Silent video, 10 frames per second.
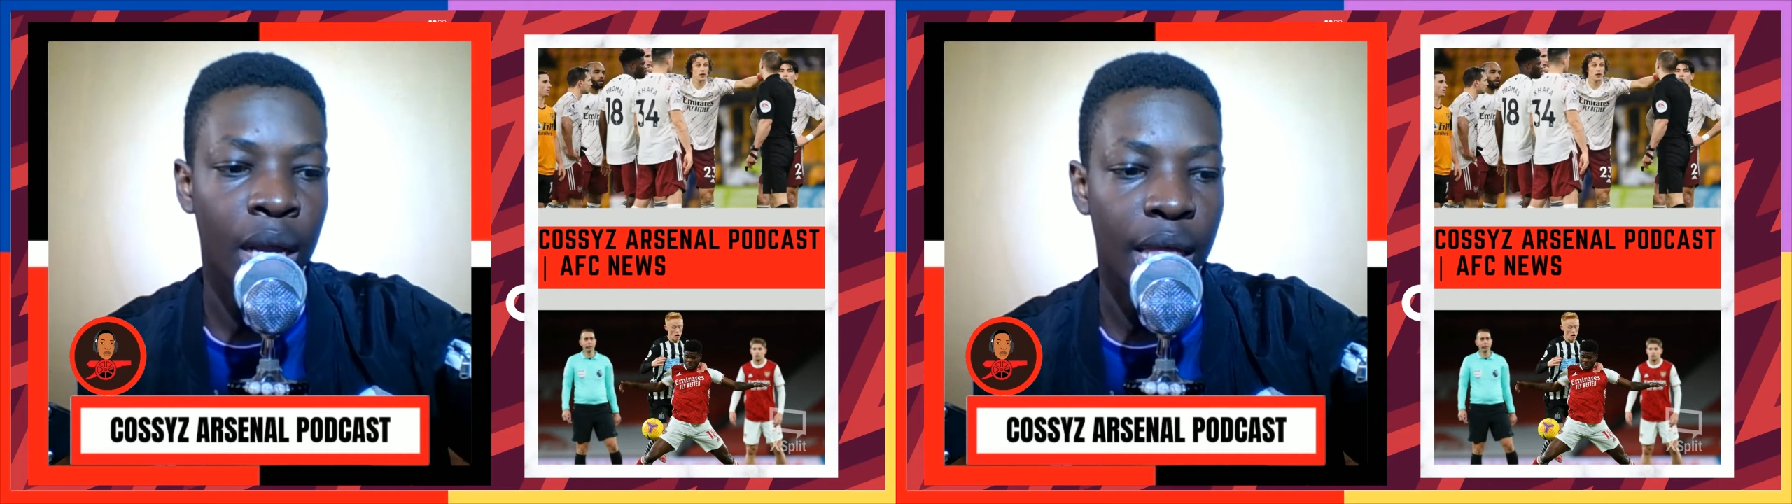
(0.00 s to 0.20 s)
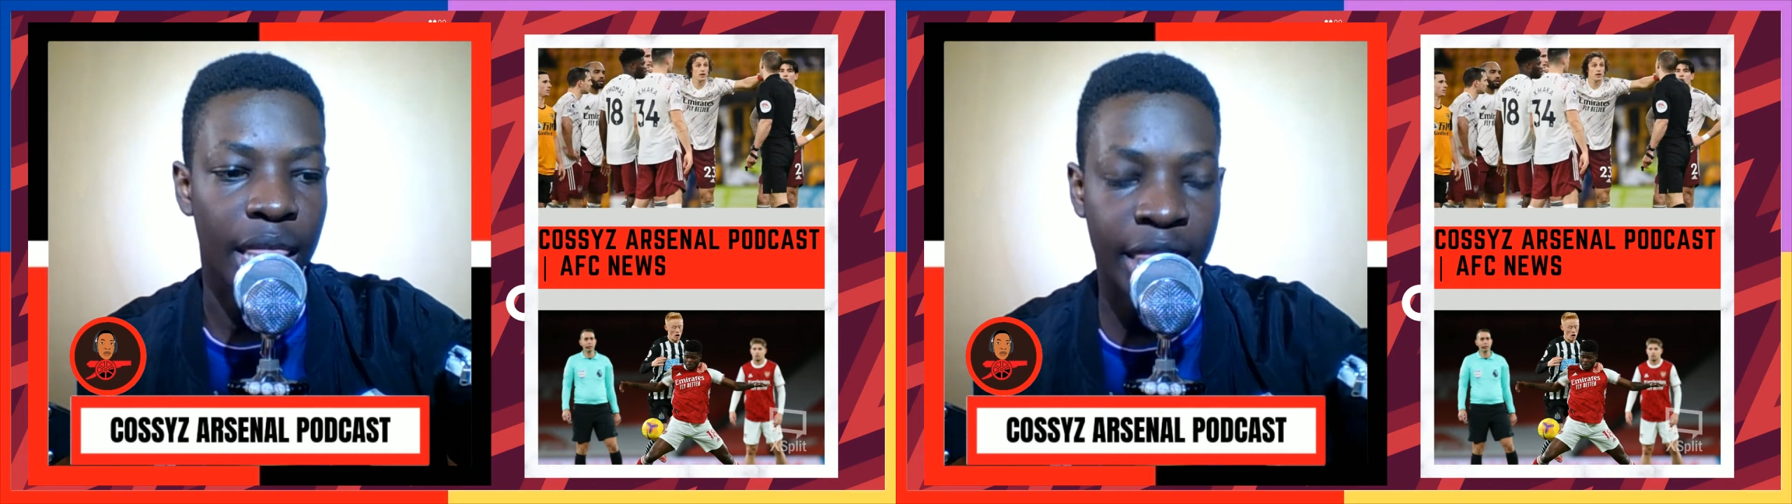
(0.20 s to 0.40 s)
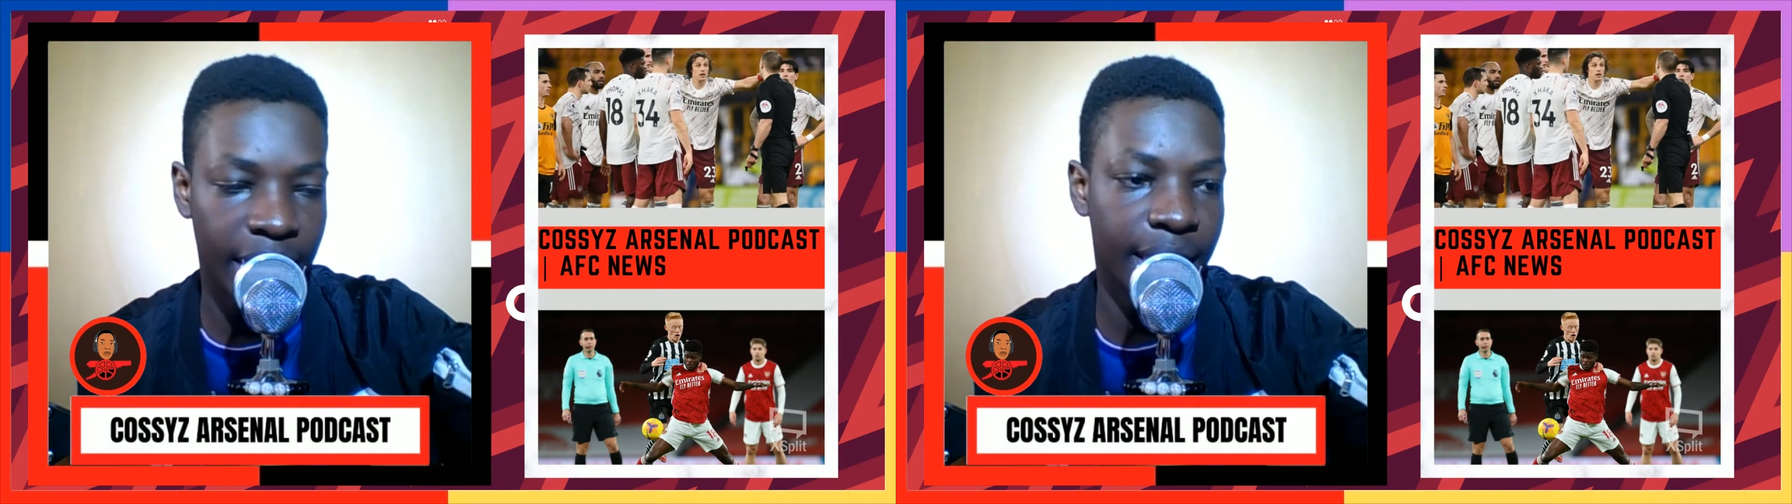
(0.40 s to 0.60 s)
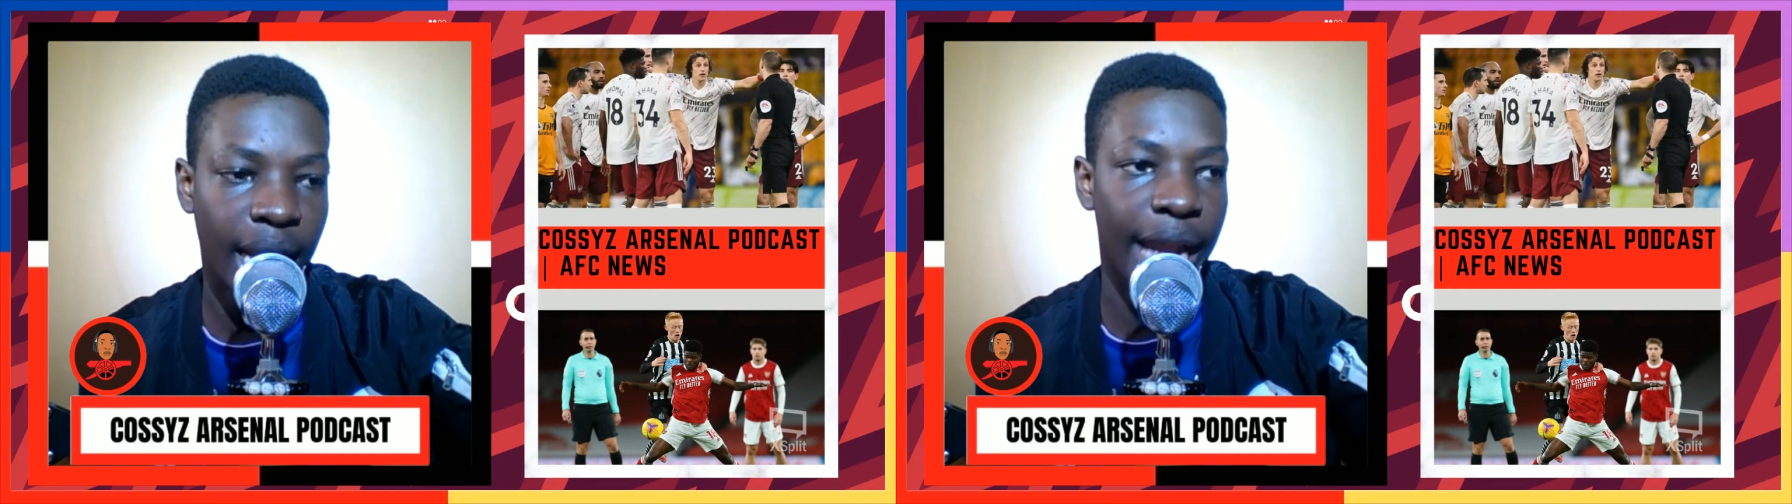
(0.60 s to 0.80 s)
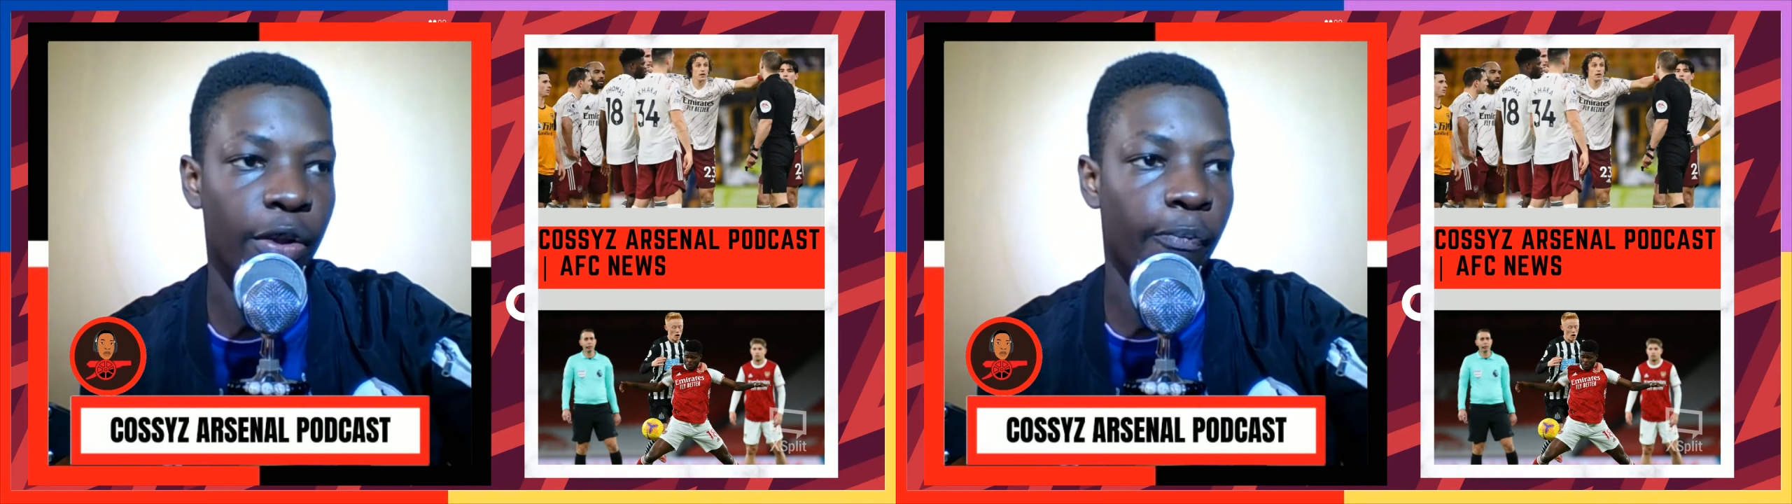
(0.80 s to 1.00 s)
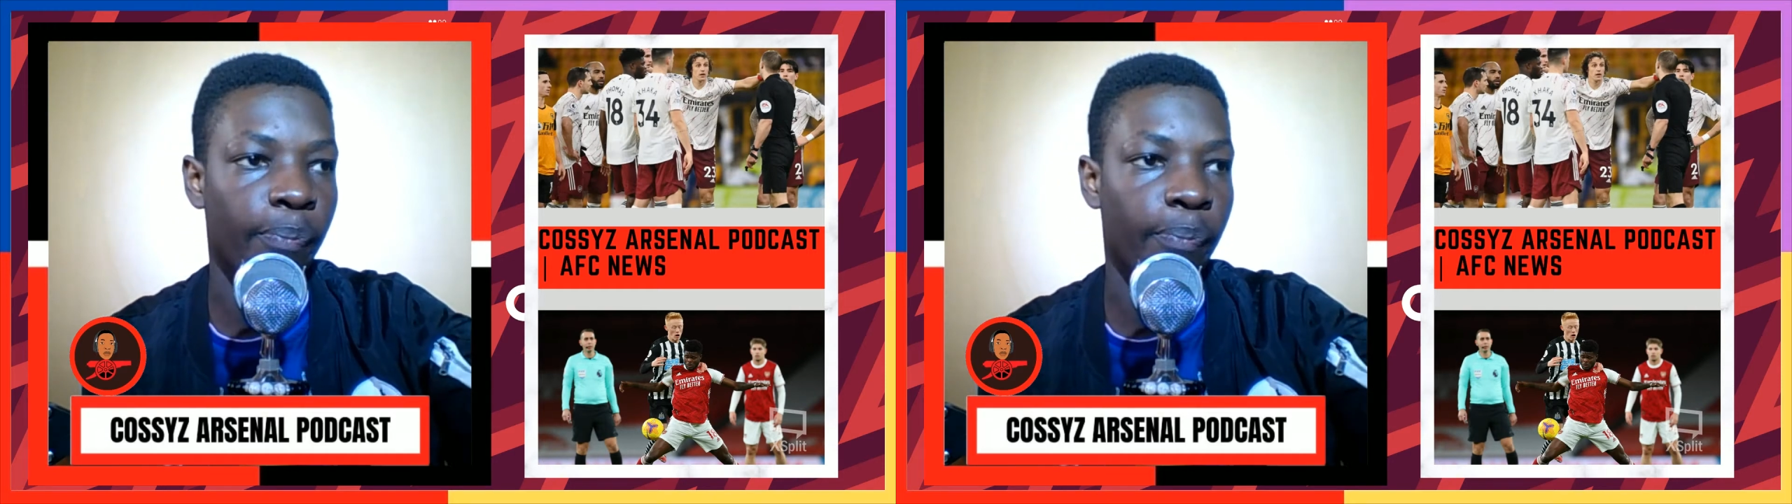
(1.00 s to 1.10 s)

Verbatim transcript: this kind of